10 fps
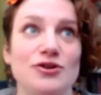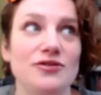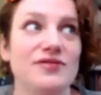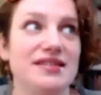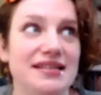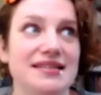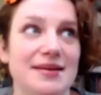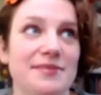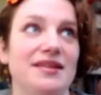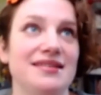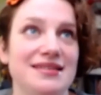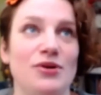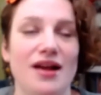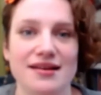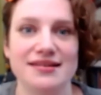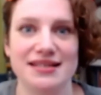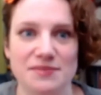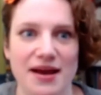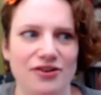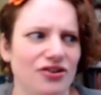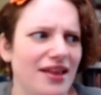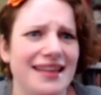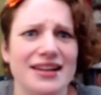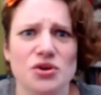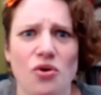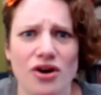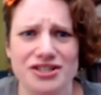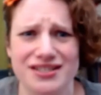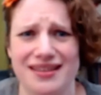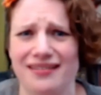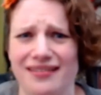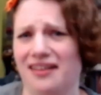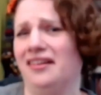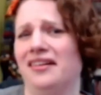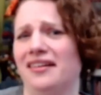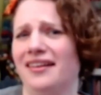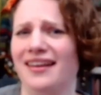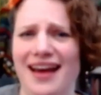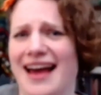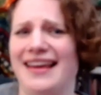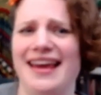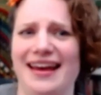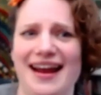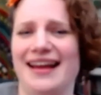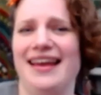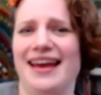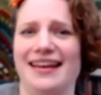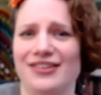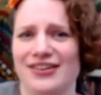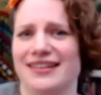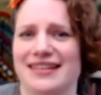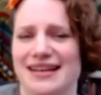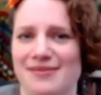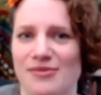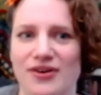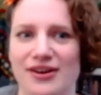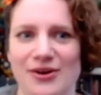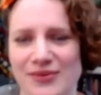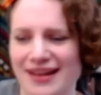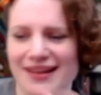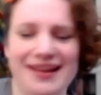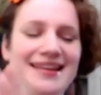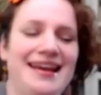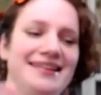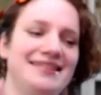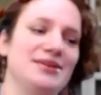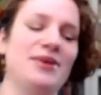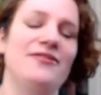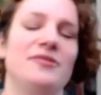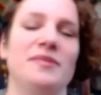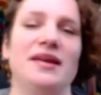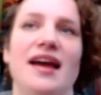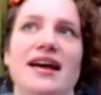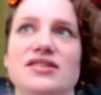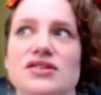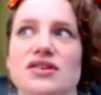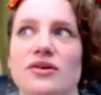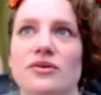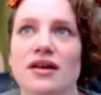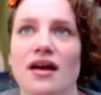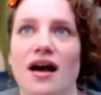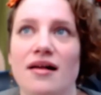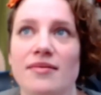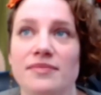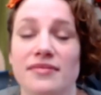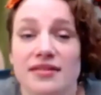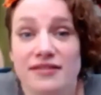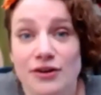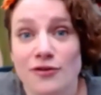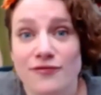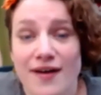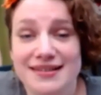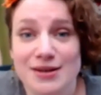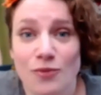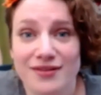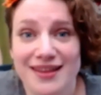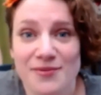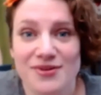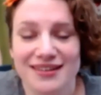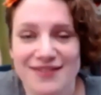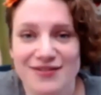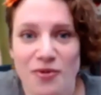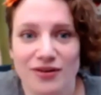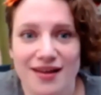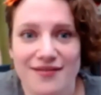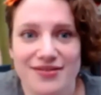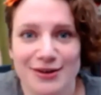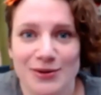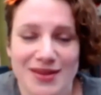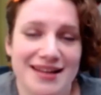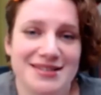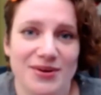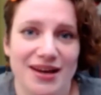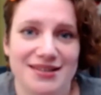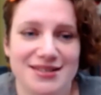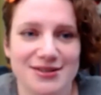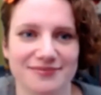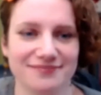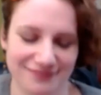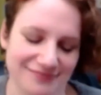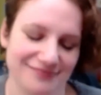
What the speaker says: I'm sure you've seen something someone else has made and you're like, that's gorgeous. And they're like, oh, I can't look at this anymore. You know, get this away from me. And so, you know, find someone that will give it more love than you. And that's okay too.